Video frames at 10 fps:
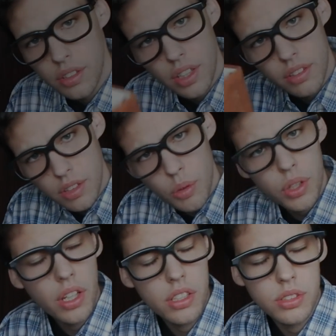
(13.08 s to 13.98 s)
that no
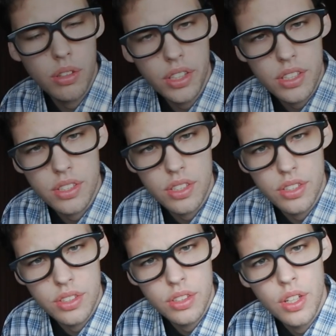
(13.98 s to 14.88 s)
one has all the
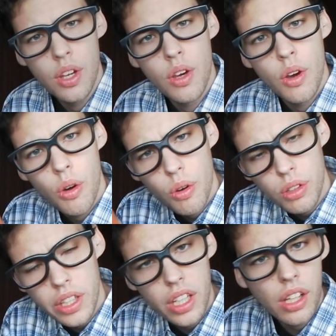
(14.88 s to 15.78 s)
answers,
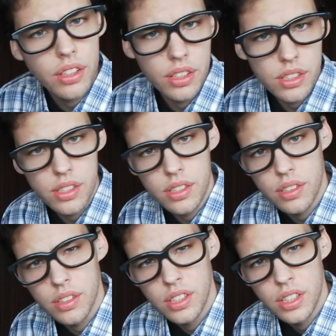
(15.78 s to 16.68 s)
only God
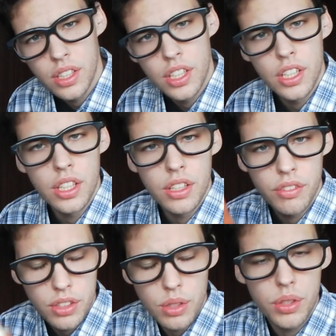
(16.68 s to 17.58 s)
does,
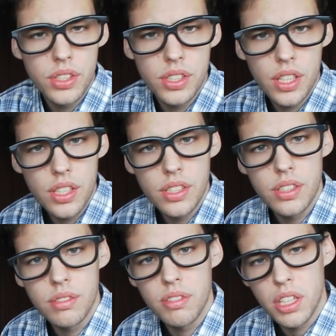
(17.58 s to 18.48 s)
even though it
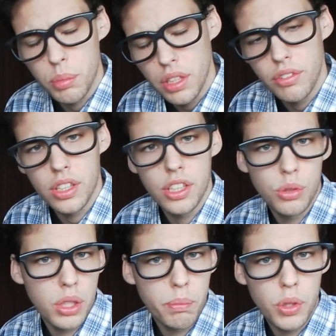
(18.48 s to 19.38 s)
says that a believer can
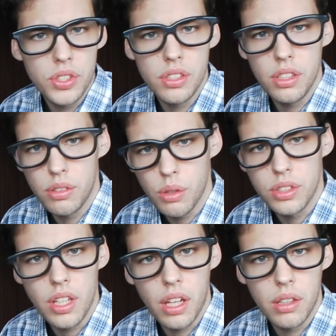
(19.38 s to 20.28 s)
drink poison and don't
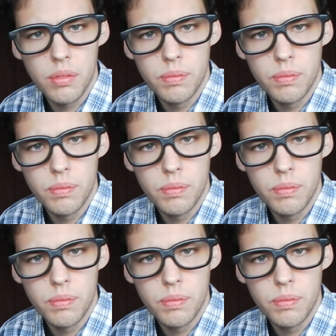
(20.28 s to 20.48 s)
die.